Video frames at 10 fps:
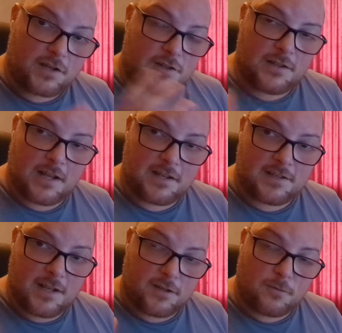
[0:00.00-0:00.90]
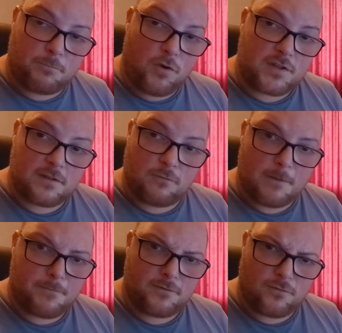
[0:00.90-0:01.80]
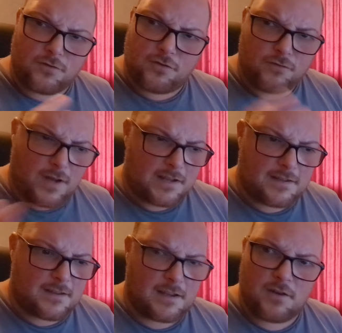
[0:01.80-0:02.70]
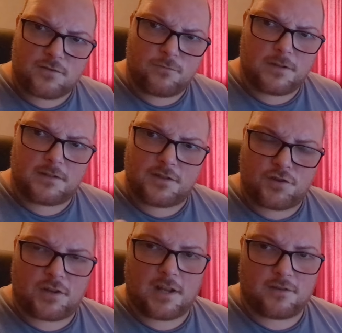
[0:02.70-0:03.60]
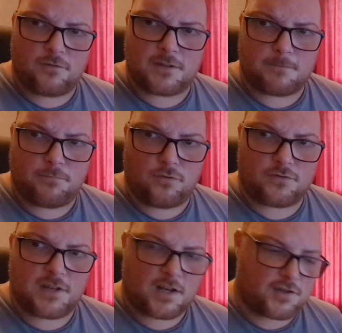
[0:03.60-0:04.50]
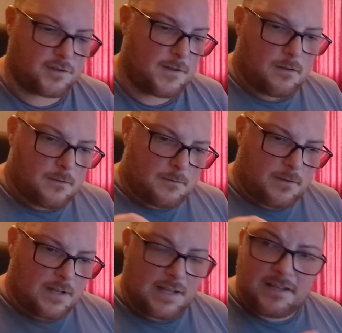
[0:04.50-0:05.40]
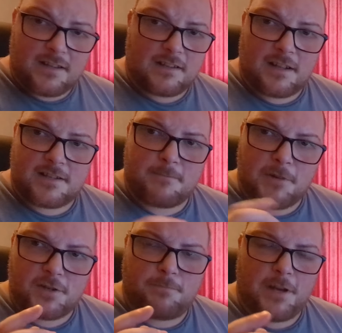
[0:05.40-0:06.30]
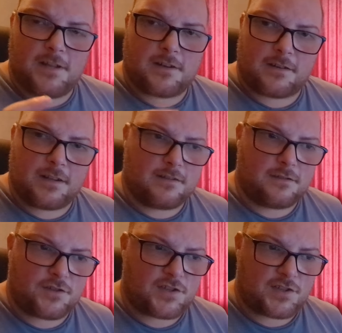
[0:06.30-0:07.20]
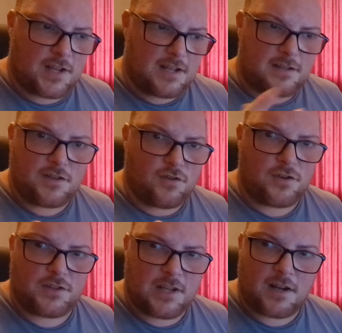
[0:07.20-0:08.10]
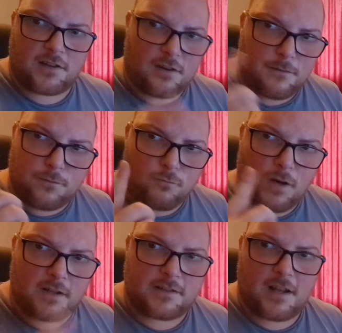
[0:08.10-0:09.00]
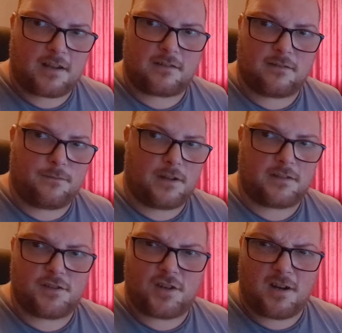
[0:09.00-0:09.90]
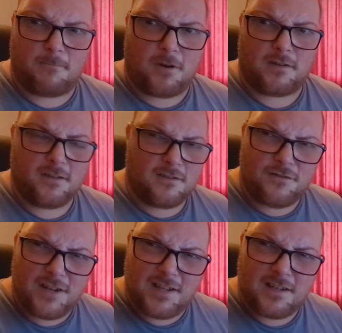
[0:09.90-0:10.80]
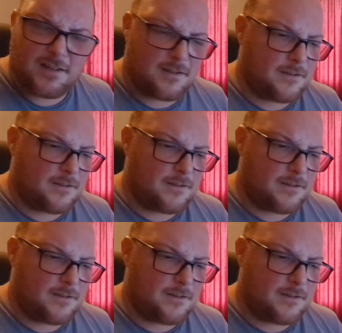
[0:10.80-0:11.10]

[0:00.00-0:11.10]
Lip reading: action, like I said, to poison a weapon or do anything else with it that you can't do as a bonus action. And I think that's much better than just ending your entire turn for one attack at advantage. Come on, really?